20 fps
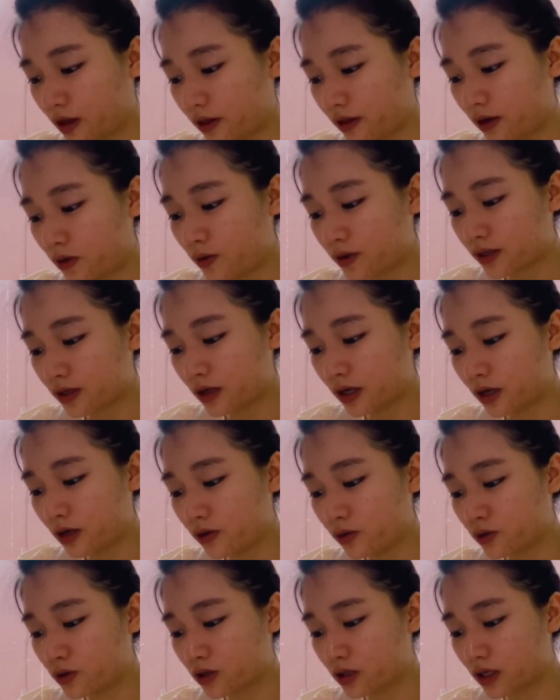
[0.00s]
There was a
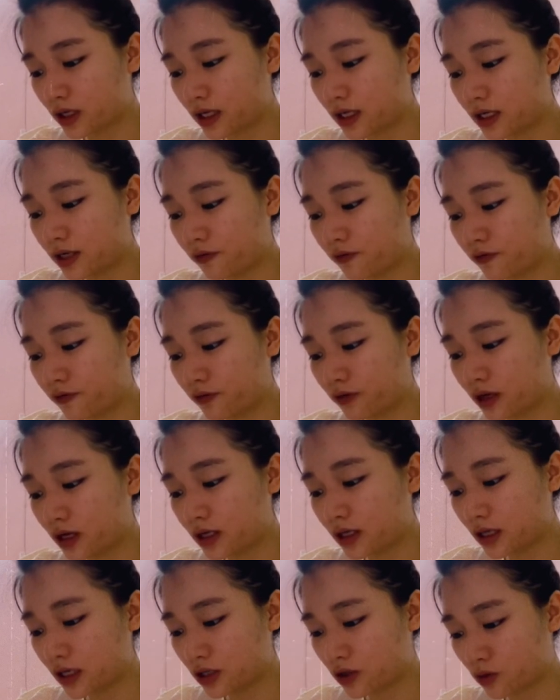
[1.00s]
huge
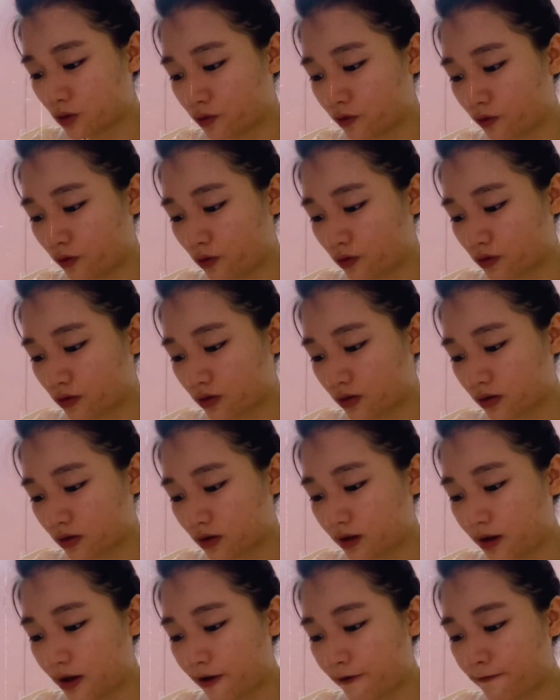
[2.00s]
initial force,
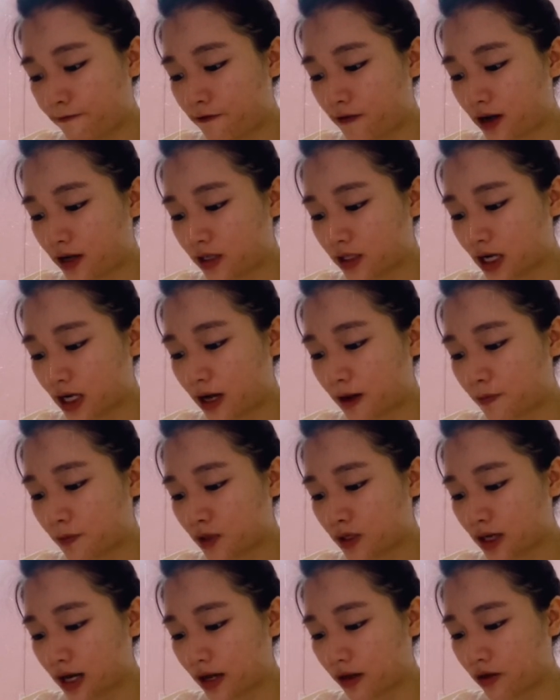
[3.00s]
5
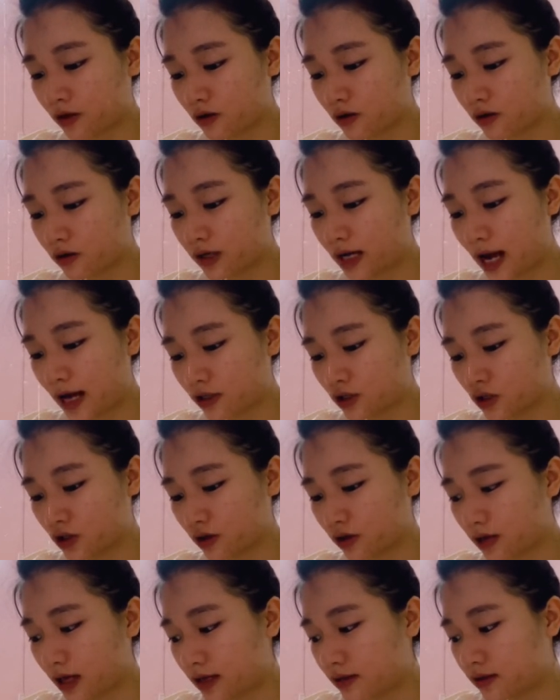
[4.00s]
times
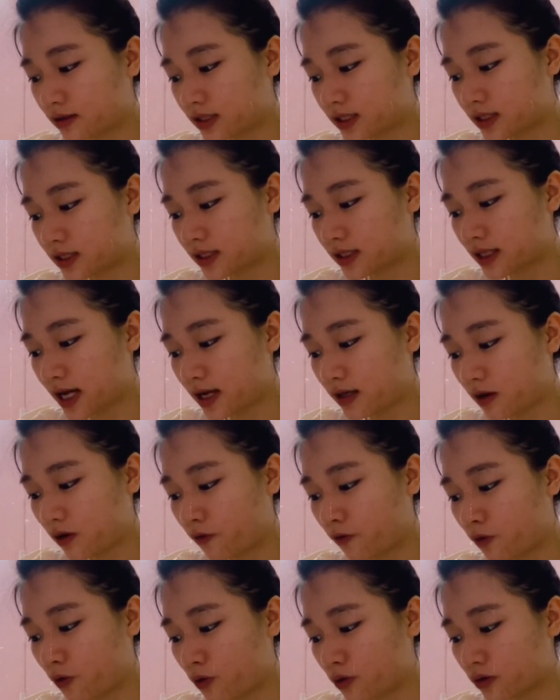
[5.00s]
larger than the state
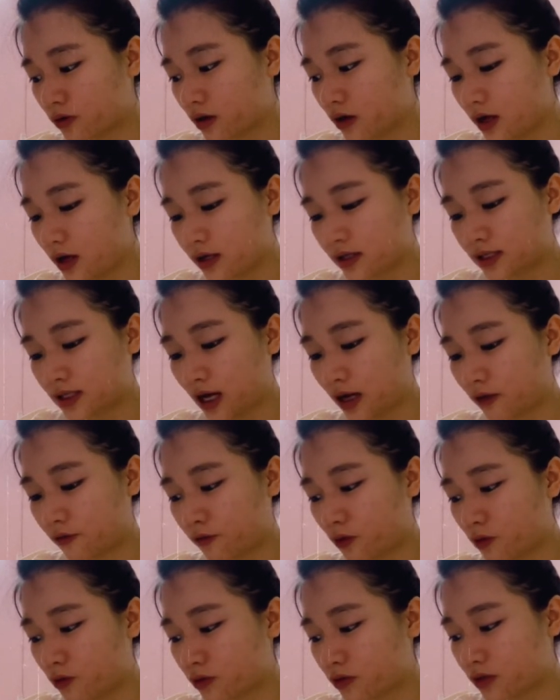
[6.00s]

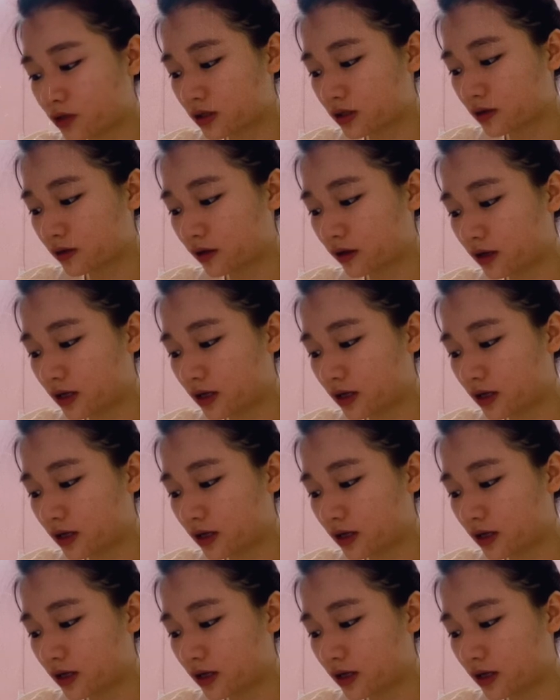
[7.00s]
force.